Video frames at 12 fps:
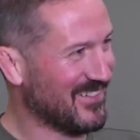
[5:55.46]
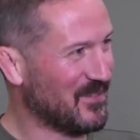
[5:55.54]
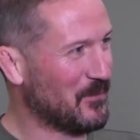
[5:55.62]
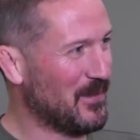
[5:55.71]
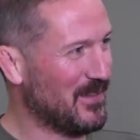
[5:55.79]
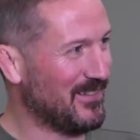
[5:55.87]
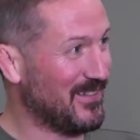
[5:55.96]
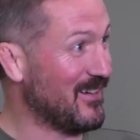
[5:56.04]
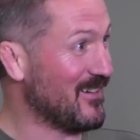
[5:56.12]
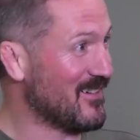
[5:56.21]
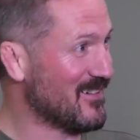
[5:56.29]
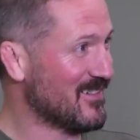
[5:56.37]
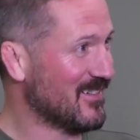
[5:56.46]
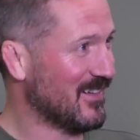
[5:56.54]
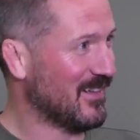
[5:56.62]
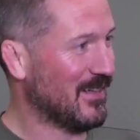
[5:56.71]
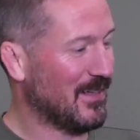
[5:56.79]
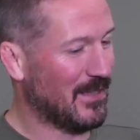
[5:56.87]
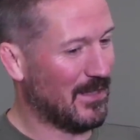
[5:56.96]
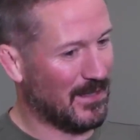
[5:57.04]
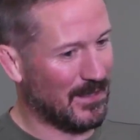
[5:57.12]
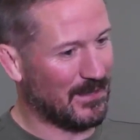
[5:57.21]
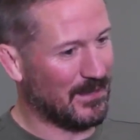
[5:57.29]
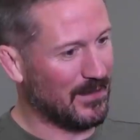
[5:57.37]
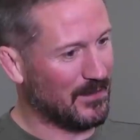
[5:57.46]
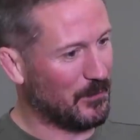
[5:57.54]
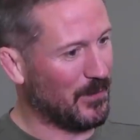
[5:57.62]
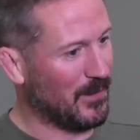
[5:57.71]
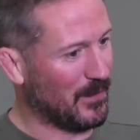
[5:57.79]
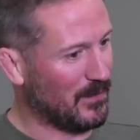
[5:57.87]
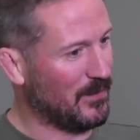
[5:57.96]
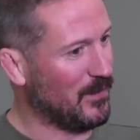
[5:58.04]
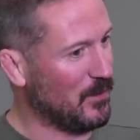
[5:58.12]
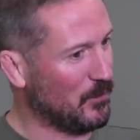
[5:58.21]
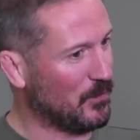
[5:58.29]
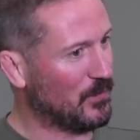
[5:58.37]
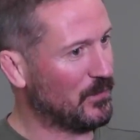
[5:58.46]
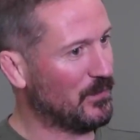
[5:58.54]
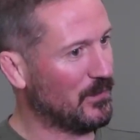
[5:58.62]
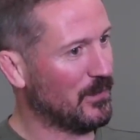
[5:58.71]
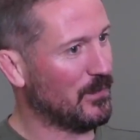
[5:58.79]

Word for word: is, is here. And it's been a continuous